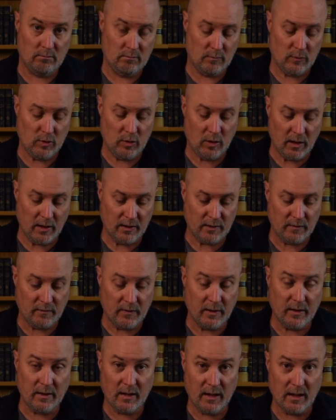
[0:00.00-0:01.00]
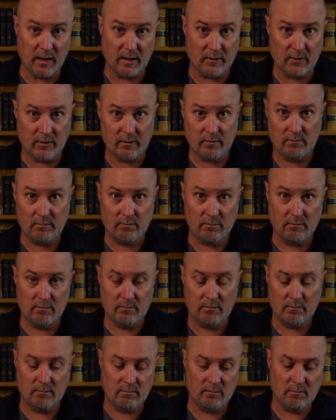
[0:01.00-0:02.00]
Do lots of fun things,
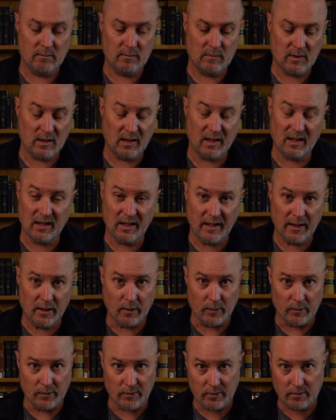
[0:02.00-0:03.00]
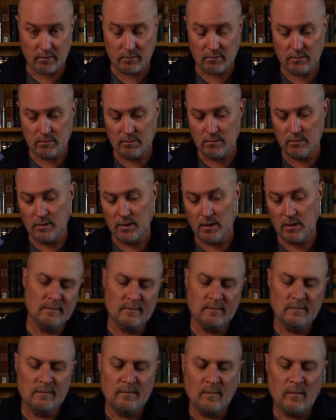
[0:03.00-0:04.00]
like Legos.
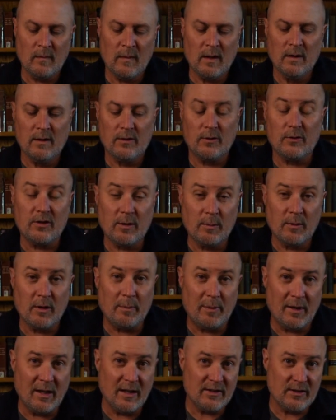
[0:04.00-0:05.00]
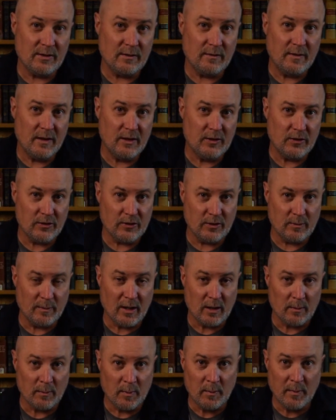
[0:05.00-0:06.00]
So some of the positive features about
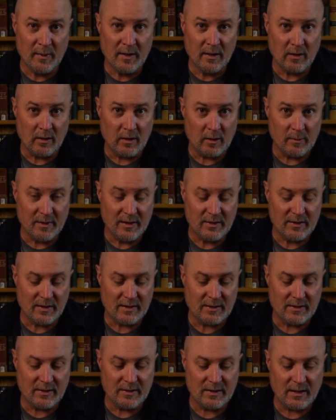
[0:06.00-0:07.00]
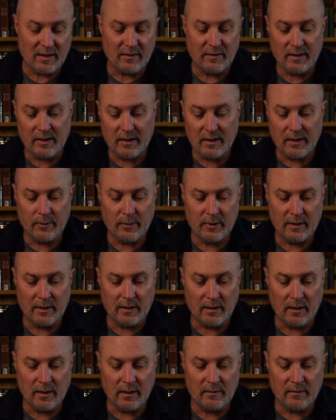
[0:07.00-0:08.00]
a Mamiya RB67 that I really
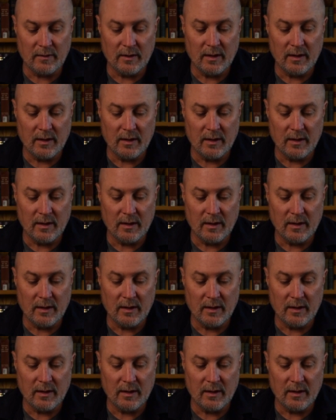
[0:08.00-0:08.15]
love.